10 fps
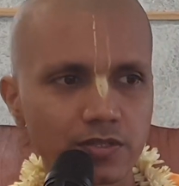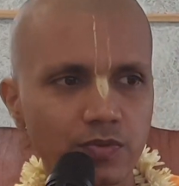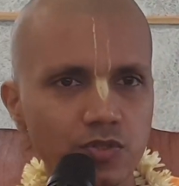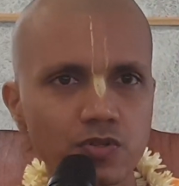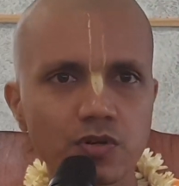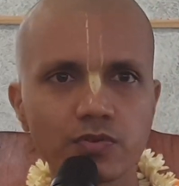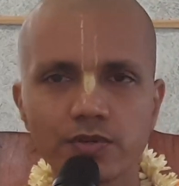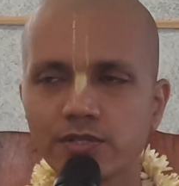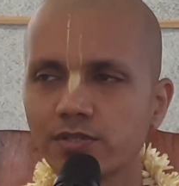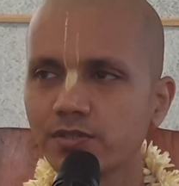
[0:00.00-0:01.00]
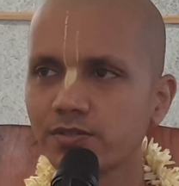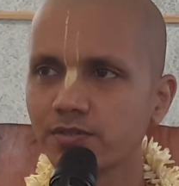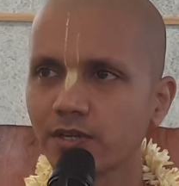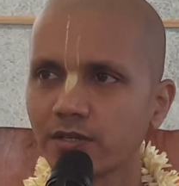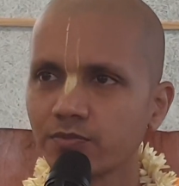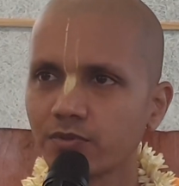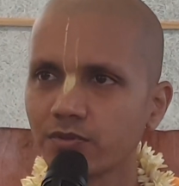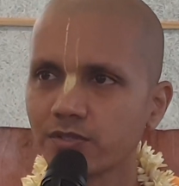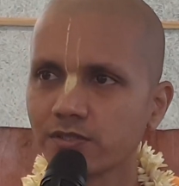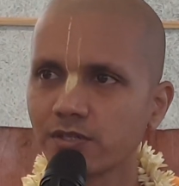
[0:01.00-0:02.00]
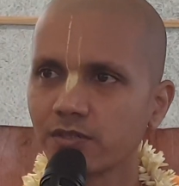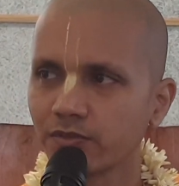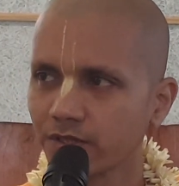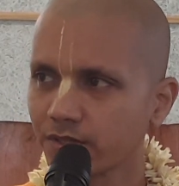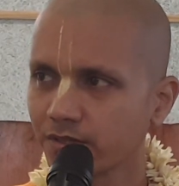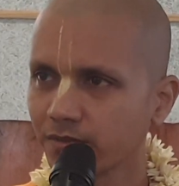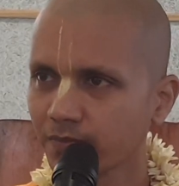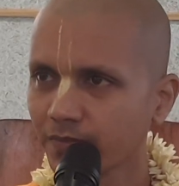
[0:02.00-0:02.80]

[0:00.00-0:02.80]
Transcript: one should not waste this time for sense gratification.